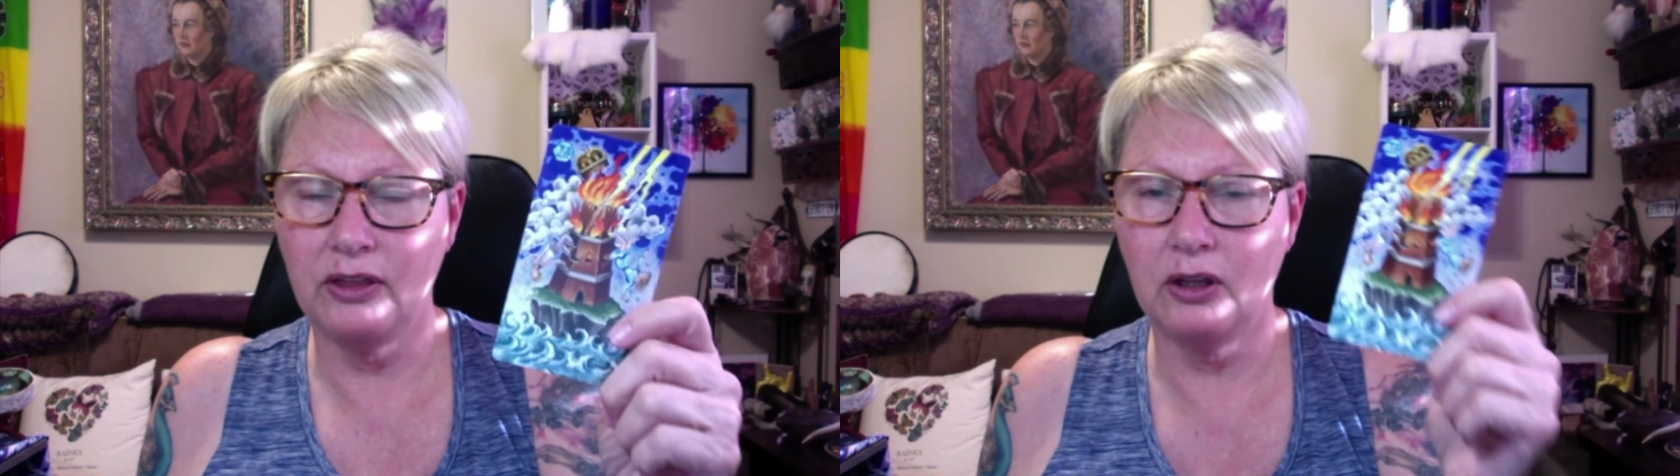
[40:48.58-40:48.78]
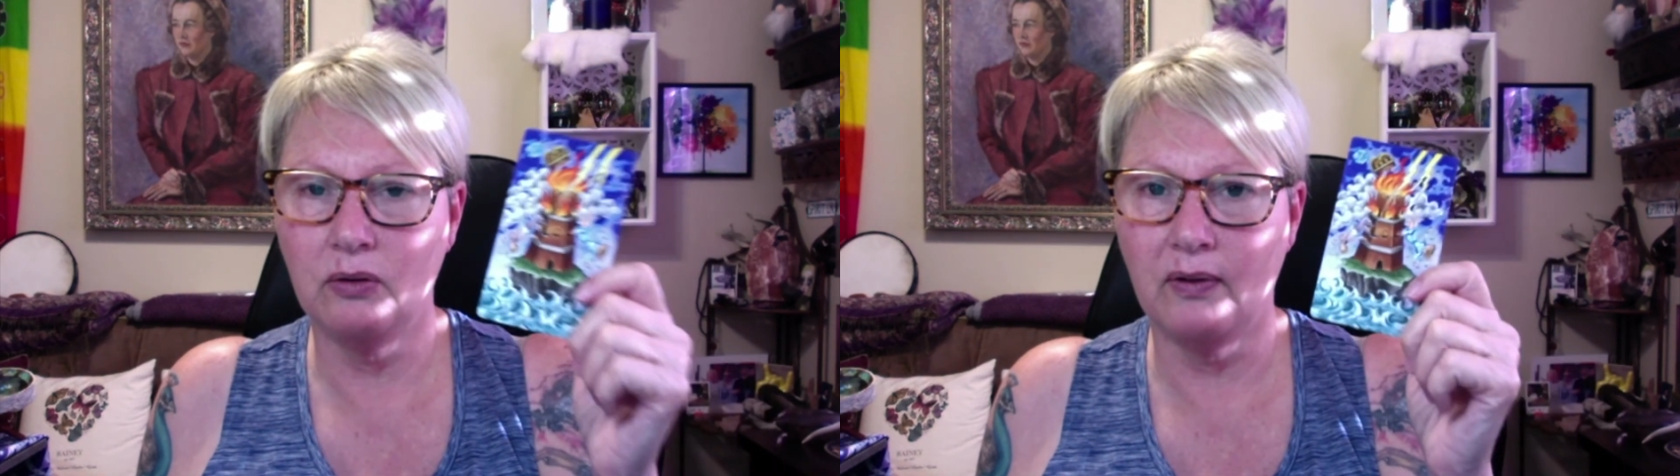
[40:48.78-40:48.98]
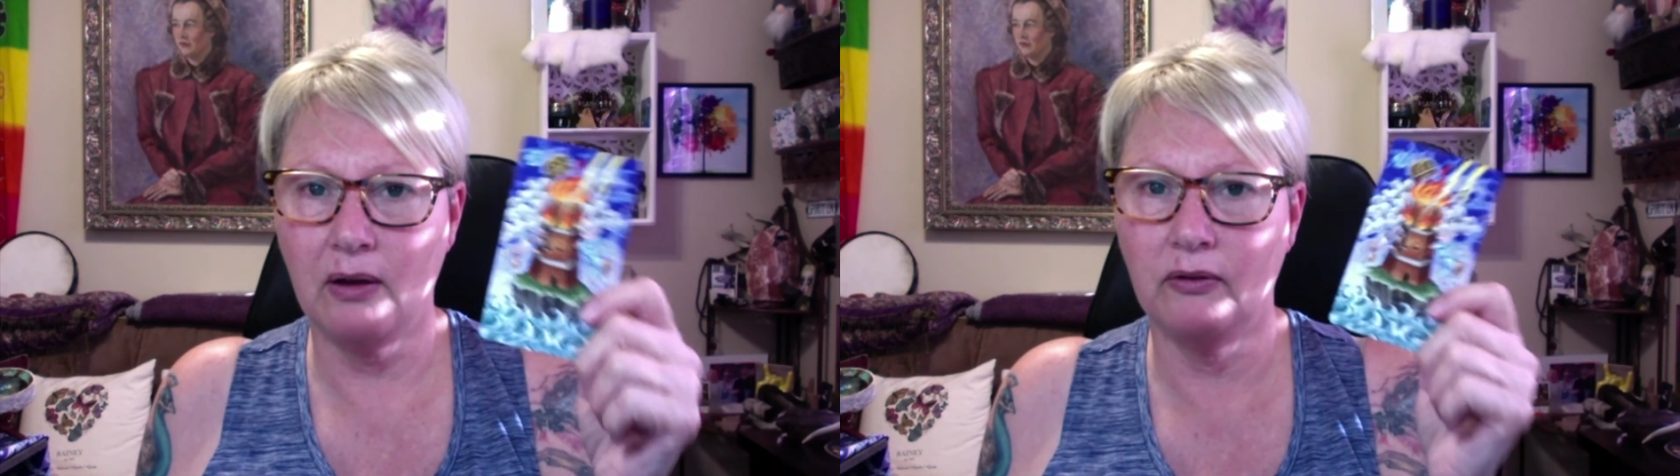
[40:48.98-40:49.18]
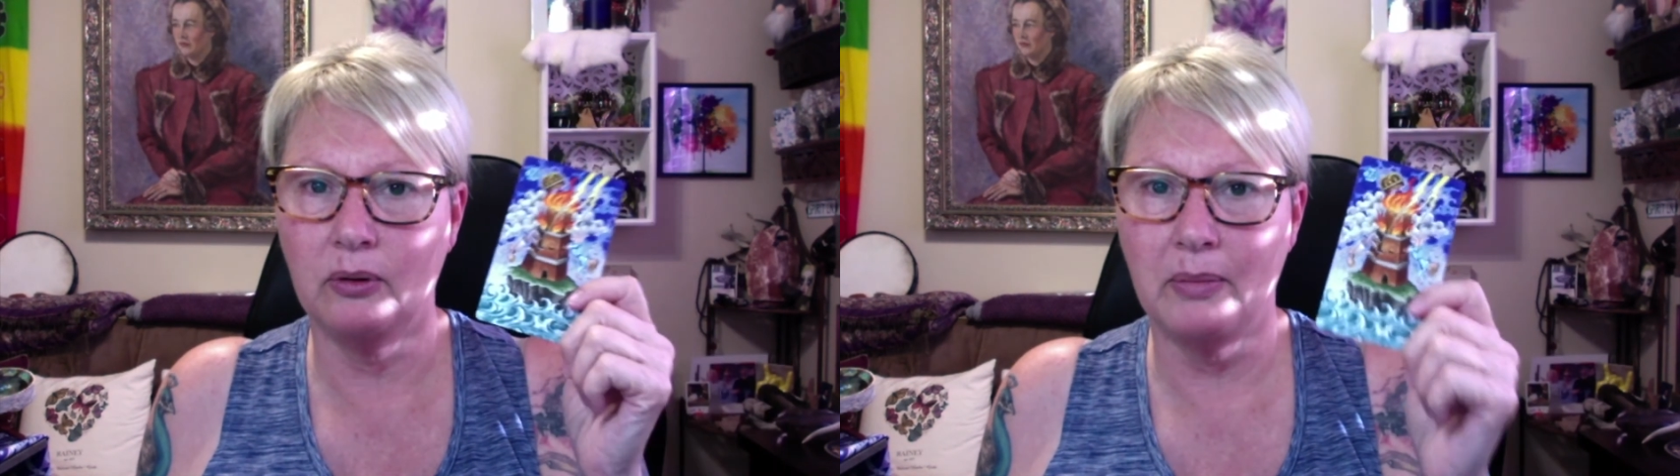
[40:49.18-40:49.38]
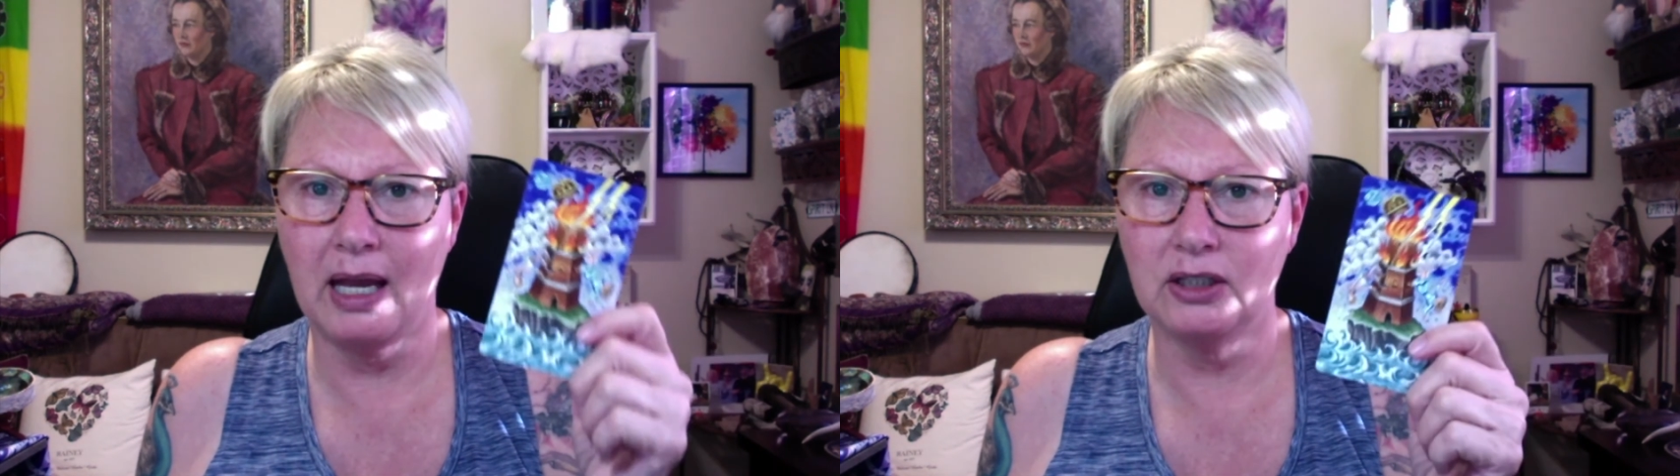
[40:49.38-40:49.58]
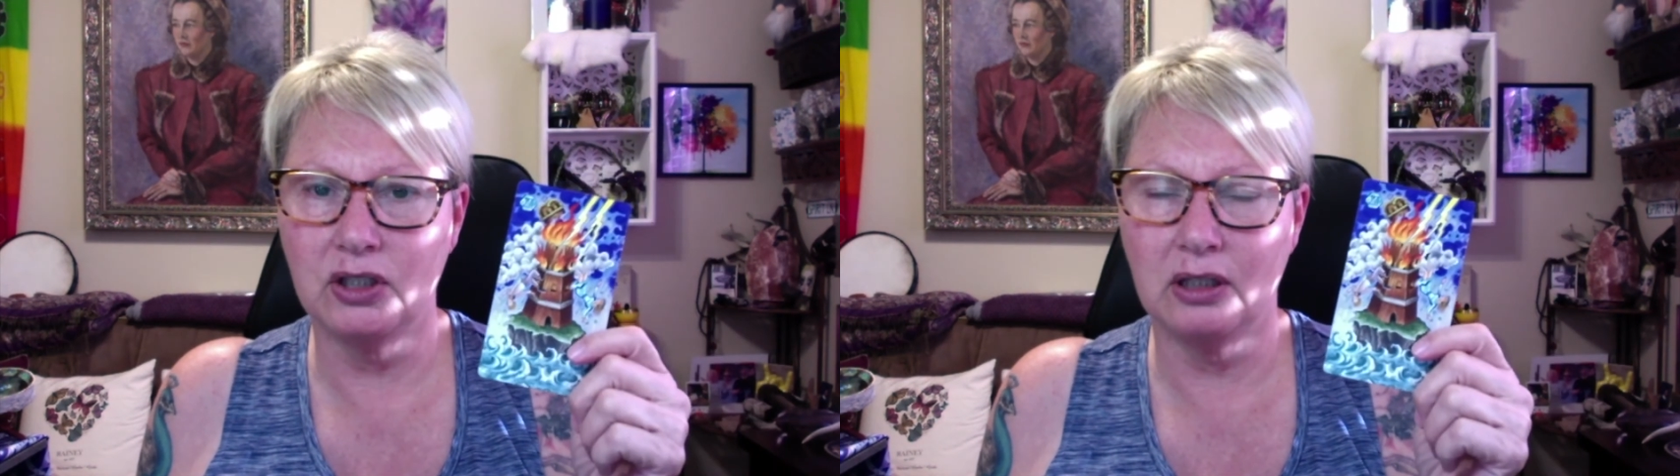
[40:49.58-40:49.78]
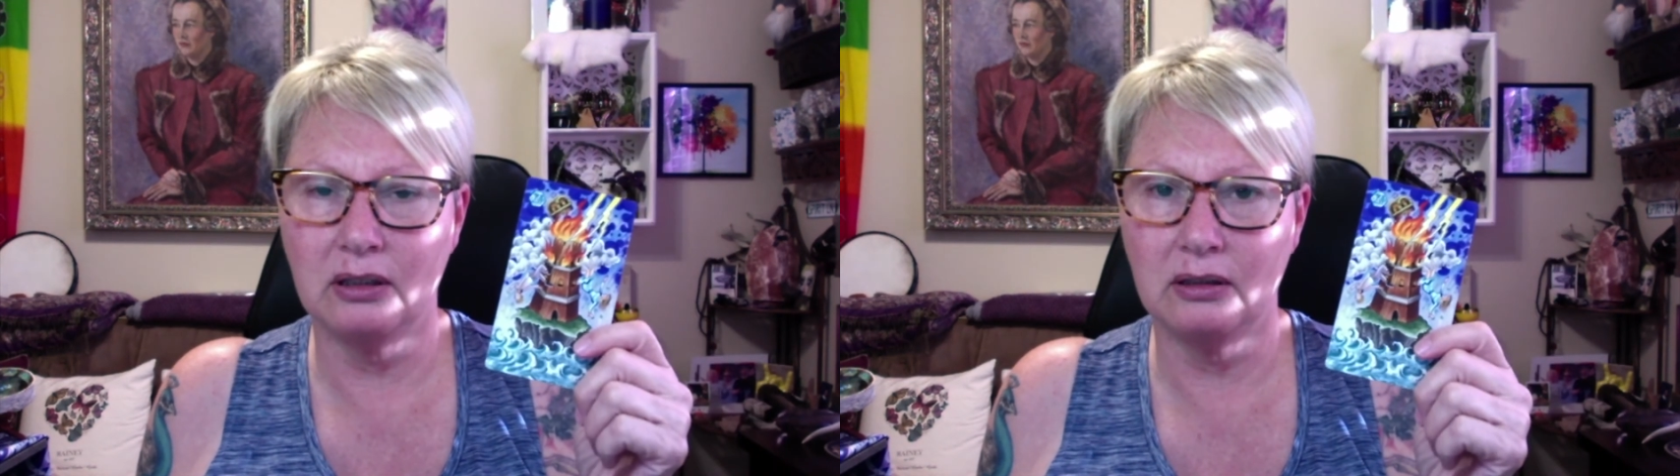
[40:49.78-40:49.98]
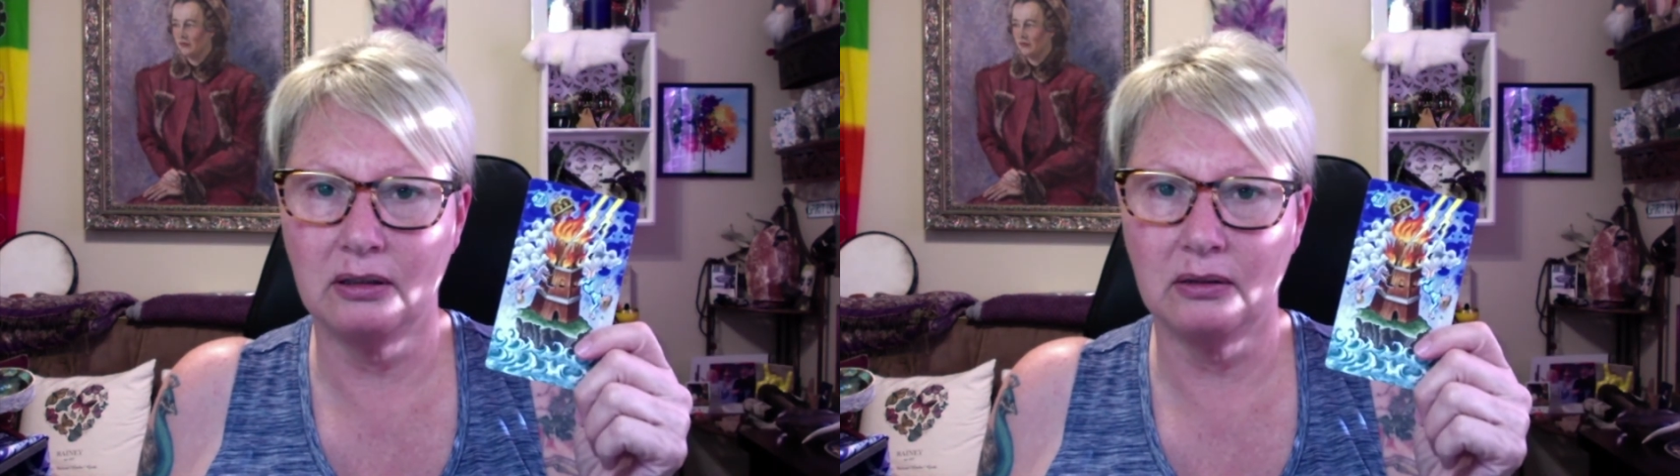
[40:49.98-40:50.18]
you've ever
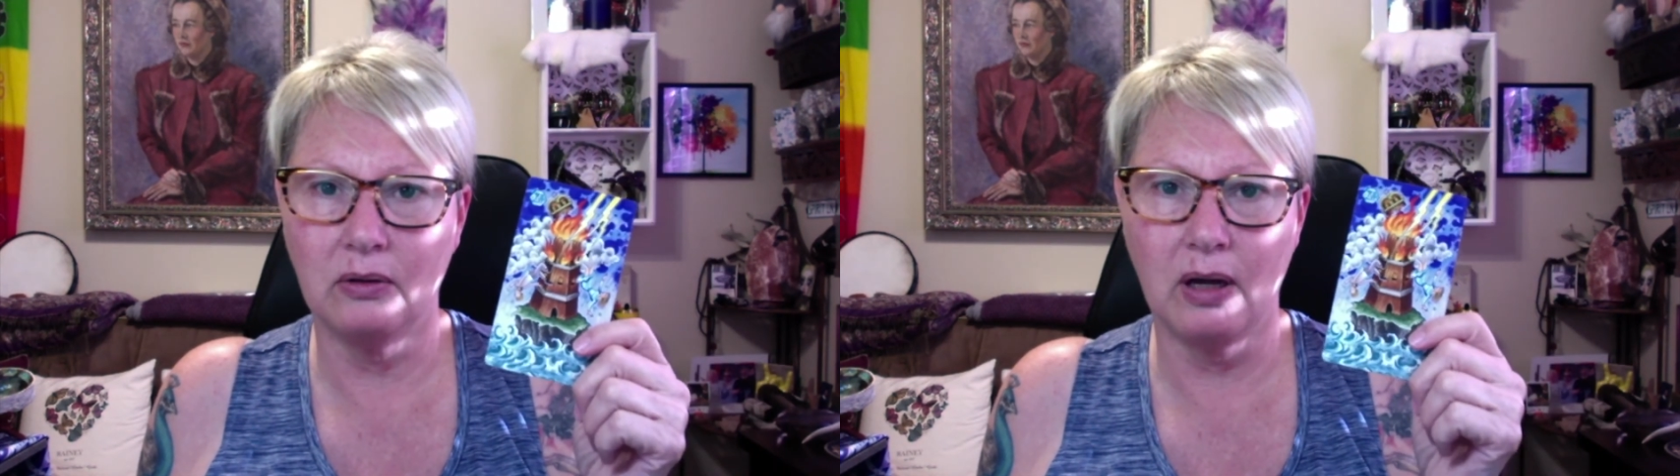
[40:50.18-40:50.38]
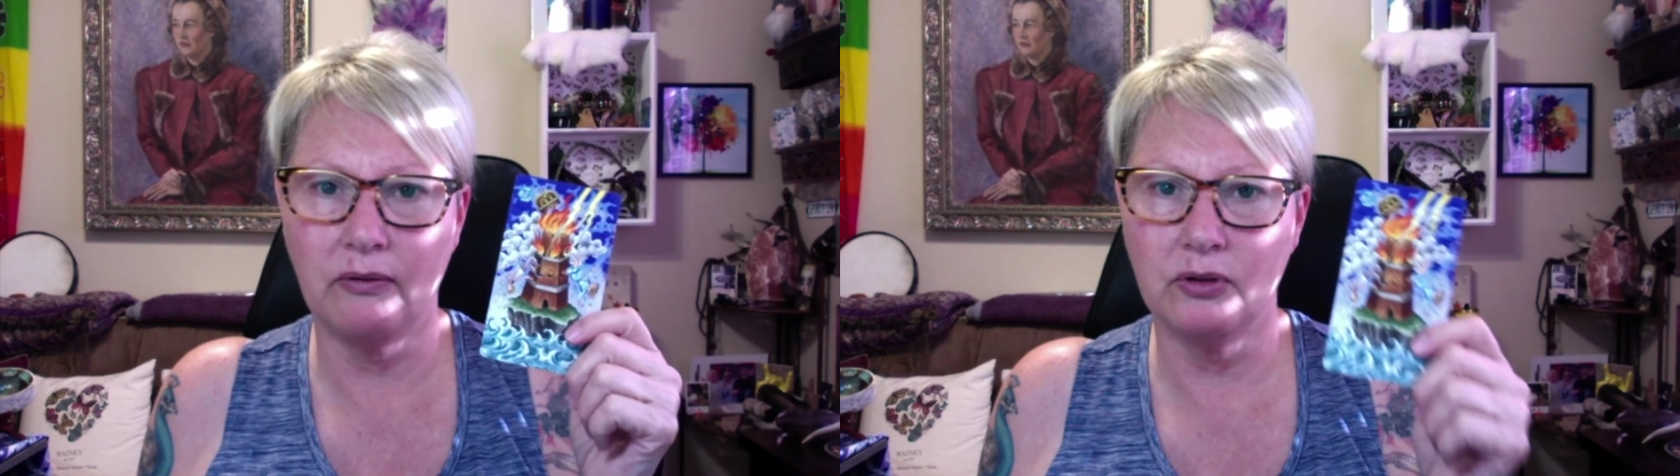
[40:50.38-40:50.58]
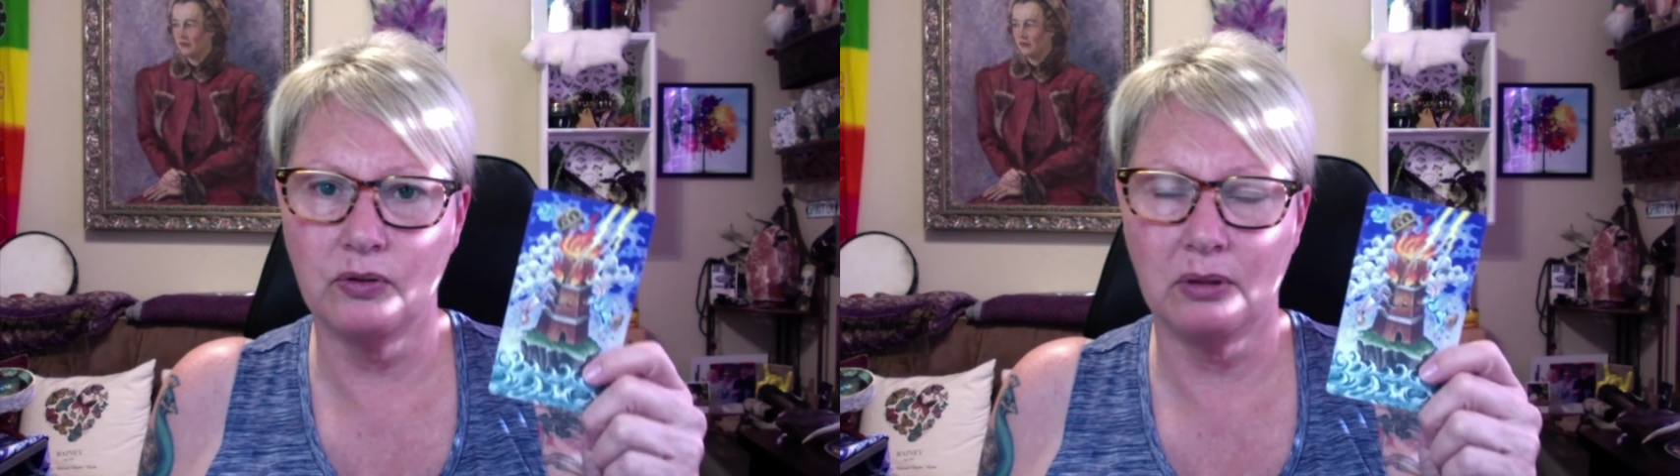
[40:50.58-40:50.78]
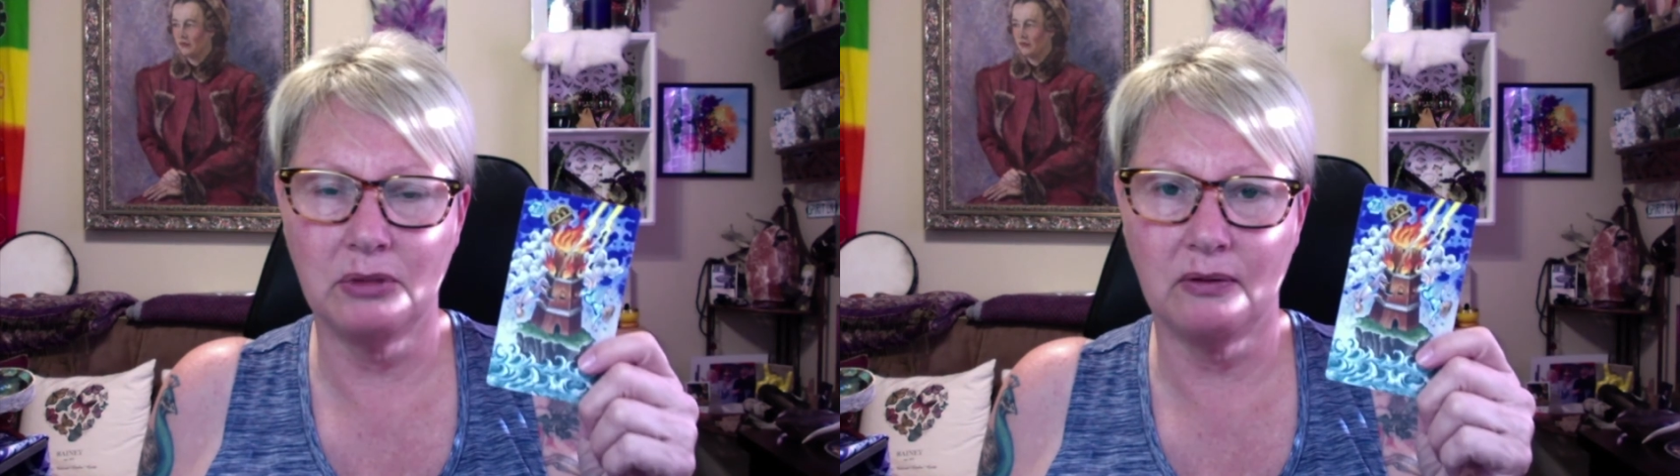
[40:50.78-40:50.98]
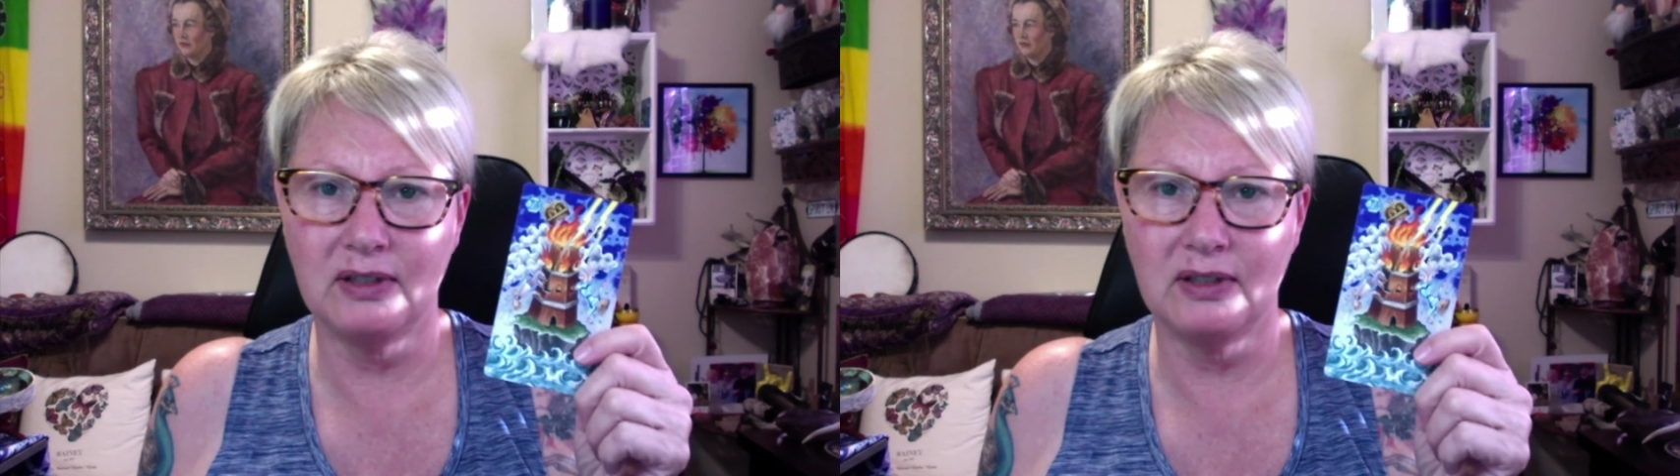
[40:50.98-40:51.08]
imagined or ever dreamed of is